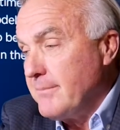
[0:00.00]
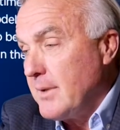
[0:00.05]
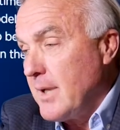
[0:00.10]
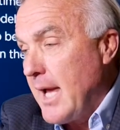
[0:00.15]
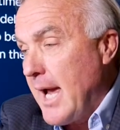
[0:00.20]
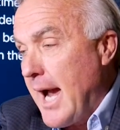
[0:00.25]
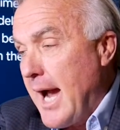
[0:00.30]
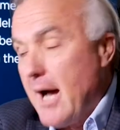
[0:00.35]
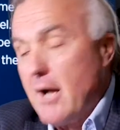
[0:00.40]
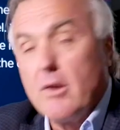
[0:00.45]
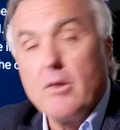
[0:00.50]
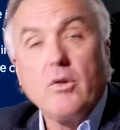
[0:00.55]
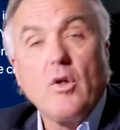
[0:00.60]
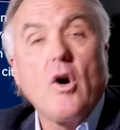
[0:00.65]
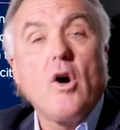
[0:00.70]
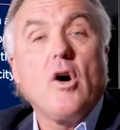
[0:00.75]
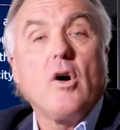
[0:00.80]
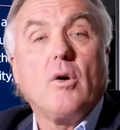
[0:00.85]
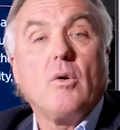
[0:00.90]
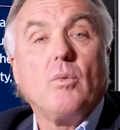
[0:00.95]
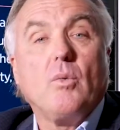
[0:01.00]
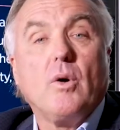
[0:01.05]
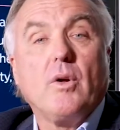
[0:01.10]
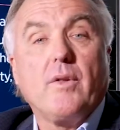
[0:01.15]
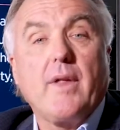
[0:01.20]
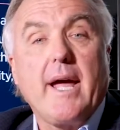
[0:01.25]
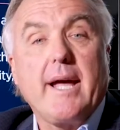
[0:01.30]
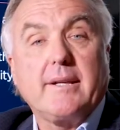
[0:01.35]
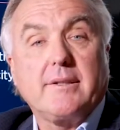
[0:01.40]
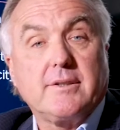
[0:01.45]
How long will
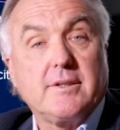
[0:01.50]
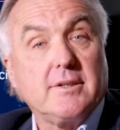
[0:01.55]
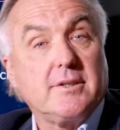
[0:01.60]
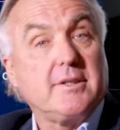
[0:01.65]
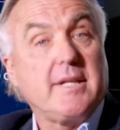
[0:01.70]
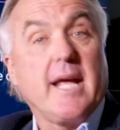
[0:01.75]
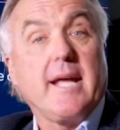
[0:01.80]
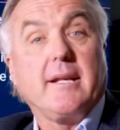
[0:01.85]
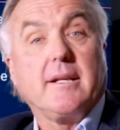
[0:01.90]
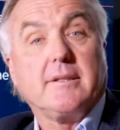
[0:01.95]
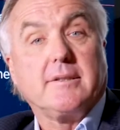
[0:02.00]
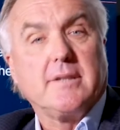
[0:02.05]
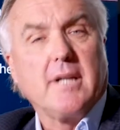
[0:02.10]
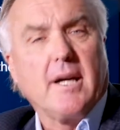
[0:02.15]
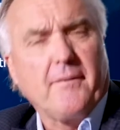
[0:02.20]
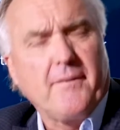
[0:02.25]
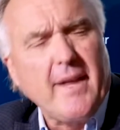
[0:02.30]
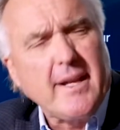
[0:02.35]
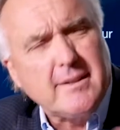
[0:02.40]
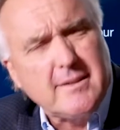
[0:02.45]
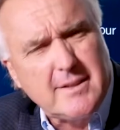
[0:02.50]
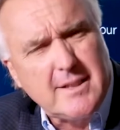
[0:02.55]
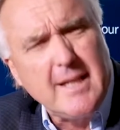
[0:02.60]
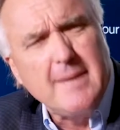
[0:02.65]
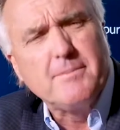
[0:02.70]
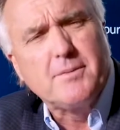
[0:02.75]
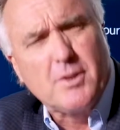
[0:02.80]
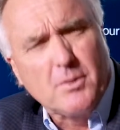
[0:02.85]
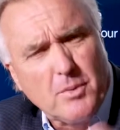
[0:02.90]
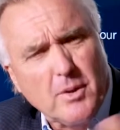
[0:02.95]
that sustain itself? That
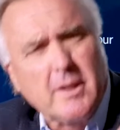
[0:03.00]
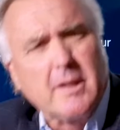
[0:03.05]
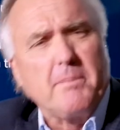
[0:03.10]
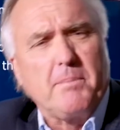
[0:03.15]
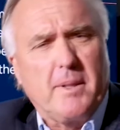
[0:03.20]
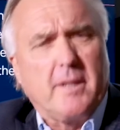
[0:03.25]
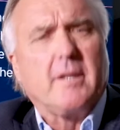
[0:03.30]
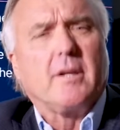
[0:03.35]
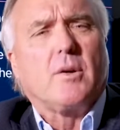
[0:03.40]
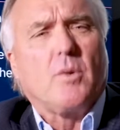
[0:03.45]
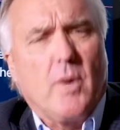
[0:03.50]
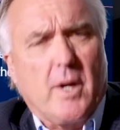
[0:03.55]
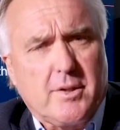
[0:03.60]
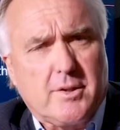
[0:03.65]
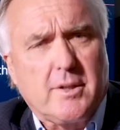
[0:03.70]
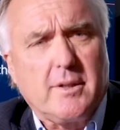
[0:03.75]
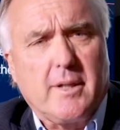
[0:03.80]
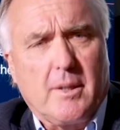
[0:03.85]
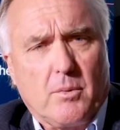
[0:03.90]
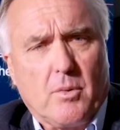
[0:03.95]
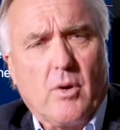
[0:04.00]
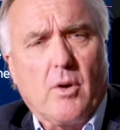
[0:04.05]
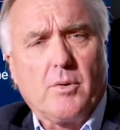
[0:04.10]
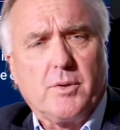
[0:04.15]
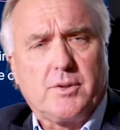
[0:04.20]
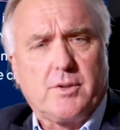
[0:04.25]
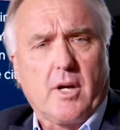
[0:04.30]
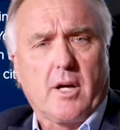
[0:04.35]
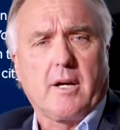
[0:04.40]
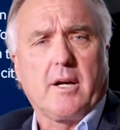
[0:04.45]
seems to really be the question that we're
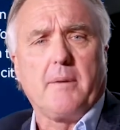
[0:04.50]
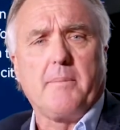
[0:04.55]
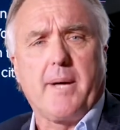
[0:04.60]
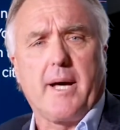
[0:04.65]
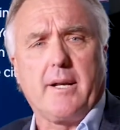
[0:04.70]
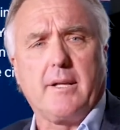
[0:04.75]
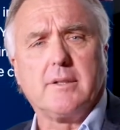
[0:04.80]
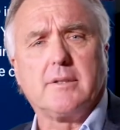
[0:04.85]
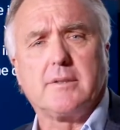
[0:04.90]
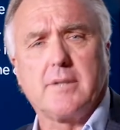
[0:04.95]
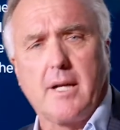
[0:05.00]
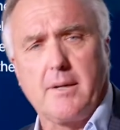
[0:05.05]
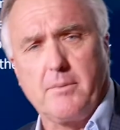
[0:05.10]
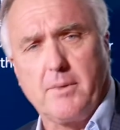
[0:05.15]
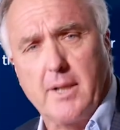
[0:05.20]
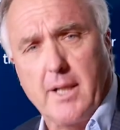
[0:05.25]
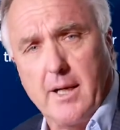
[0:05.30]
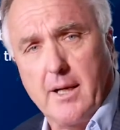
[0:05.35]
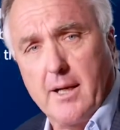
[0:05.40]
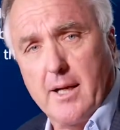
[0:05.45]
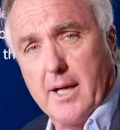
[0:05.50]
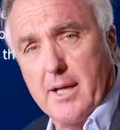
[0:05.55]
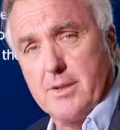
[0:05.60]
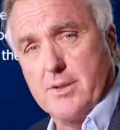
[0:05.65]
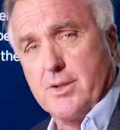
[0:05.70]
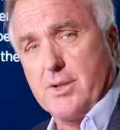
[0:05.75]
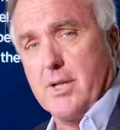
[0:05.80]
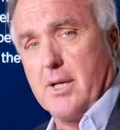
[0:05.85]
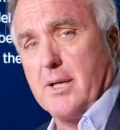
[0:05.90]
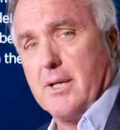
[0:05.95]
always talking about inside Related
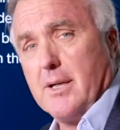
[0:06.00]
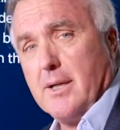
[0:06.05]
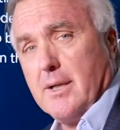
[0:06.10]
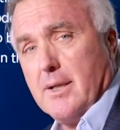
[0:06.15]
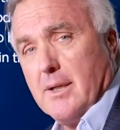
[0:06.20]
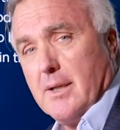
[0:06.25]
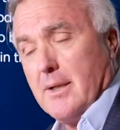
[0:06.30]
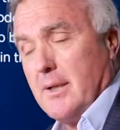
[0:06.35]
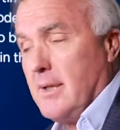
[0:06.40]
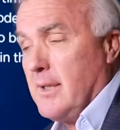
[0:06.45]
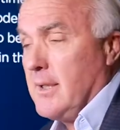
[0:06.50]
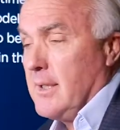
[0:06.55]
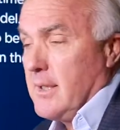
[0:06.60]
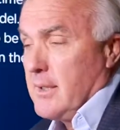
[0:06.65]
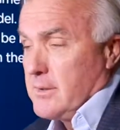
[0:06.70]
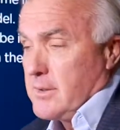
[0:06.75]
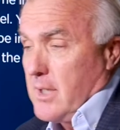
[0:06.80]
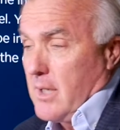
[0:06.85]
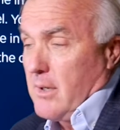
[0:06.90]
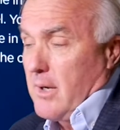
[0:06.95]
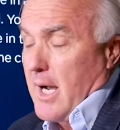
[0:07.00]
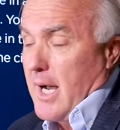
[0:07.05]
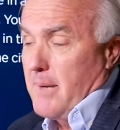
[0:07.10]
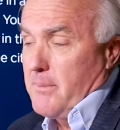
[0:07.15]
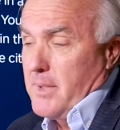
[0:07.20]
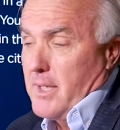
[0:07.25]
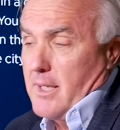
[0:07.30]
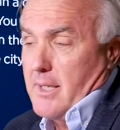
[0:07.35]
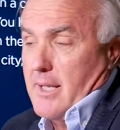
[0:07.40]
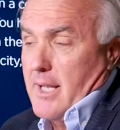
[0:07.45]
ISG. So I'm
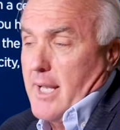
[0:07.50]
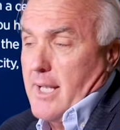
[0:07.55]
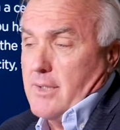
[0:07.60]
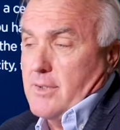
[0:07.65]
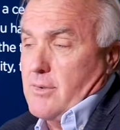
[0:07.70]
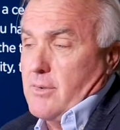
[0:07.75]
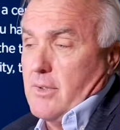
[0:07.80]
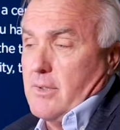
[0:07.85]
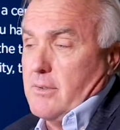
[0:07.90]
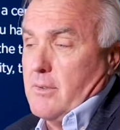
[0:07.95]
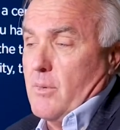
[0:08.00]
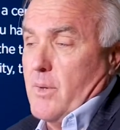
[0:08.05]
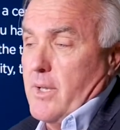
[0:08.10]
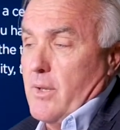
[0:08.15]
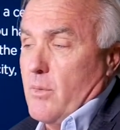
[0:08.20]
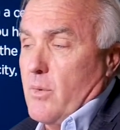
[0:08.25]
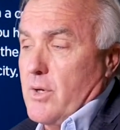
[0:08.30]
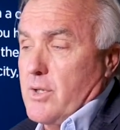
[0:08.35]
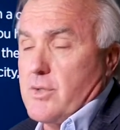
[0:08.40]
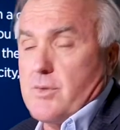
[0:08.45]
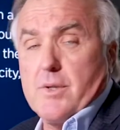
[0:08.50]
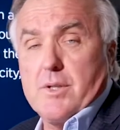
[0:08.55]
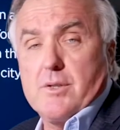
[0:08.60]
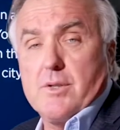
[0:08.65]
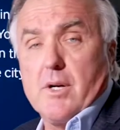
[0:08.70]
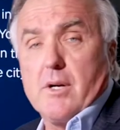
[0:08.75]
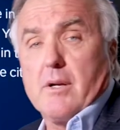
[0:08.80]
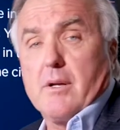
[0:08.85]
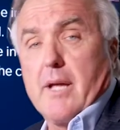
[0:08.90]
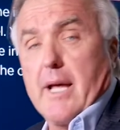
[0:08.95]
going to answer it the way the Wall Street
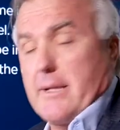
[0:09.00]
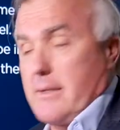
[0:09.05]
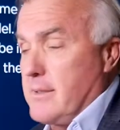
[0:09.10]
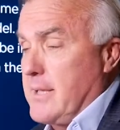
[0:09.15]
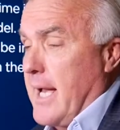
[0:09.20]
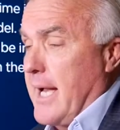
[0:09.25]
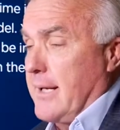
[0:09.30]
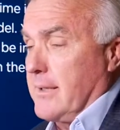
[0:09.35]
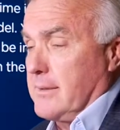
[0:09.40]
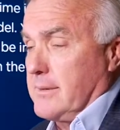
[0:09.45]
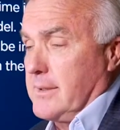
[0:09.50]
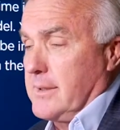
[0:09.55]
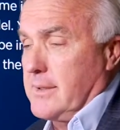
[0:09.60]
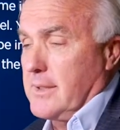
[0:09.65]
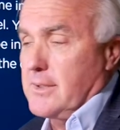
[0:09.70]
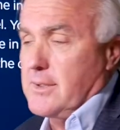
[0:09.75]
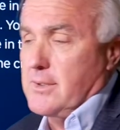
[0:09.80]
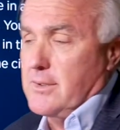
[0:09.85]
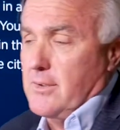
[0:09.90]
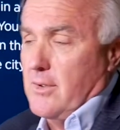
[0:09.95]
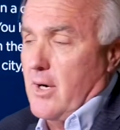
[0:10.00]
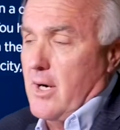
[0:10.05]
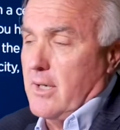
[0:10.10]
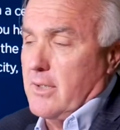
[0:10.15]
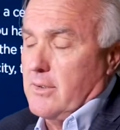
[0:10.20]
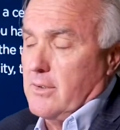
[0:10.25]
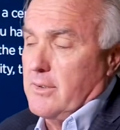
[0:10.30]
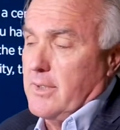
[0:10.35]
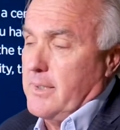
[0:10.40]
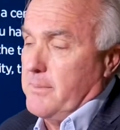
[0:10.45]
Journal had tackled it. This is an
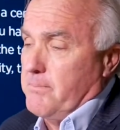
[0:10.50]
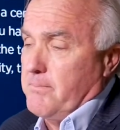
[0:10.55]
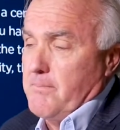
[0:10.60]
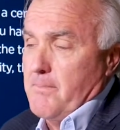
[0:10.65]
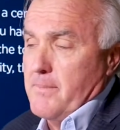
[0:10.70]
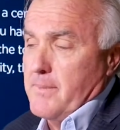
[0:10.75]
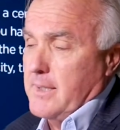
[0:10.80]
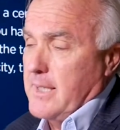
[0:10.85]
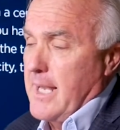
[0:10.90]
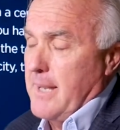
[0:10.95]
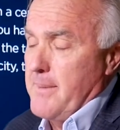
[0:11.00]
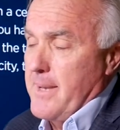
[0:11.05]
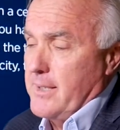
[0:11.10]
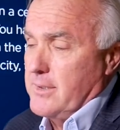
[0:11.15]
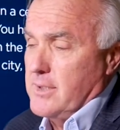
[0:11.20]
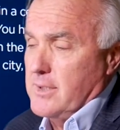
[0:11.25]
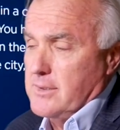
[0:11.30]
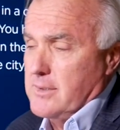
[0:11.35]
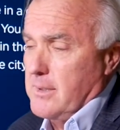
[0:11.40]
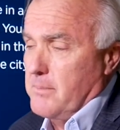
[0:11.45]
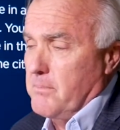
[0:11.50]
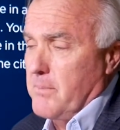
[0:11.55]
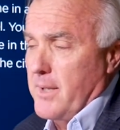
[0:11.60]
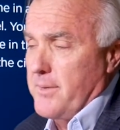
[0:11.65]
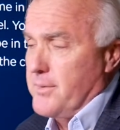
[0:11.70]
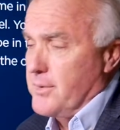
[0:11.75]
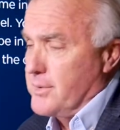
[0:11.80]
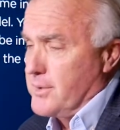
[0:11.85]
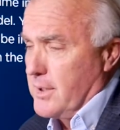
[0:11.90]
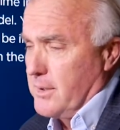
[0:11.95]
article that came out just a
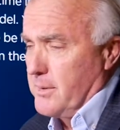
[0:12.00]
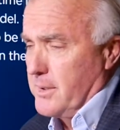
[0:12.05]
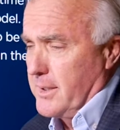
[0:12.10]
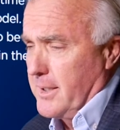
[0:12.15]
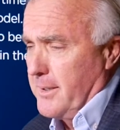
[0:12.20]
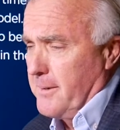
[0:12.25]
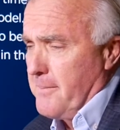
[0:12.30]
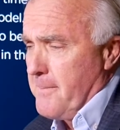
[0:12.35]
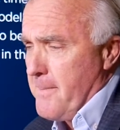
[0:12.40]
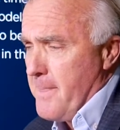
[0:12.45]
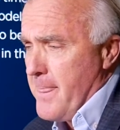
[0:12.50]
month or so ago.